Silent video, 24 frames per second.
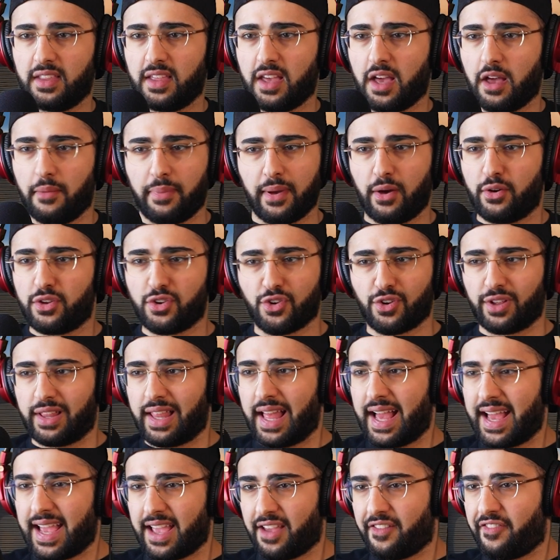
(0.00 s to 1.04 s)
about your
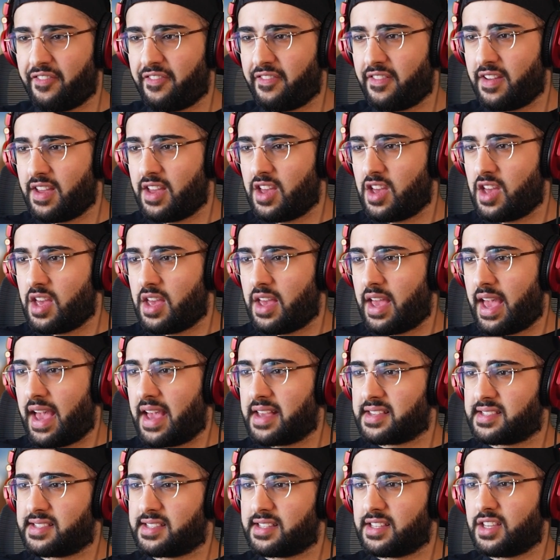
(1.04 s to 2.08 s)
life.
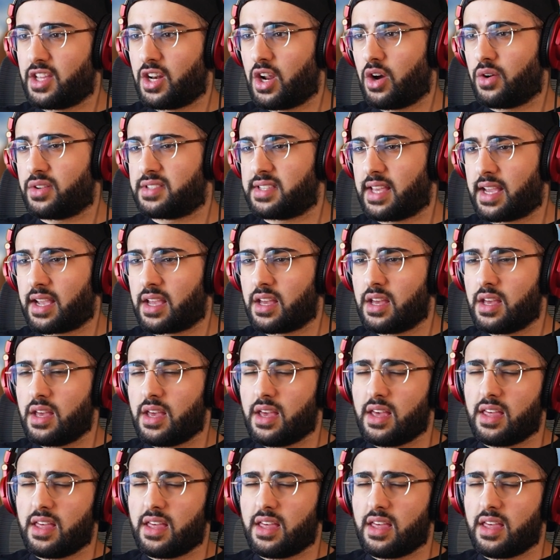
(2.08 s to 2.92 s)
As, it's like,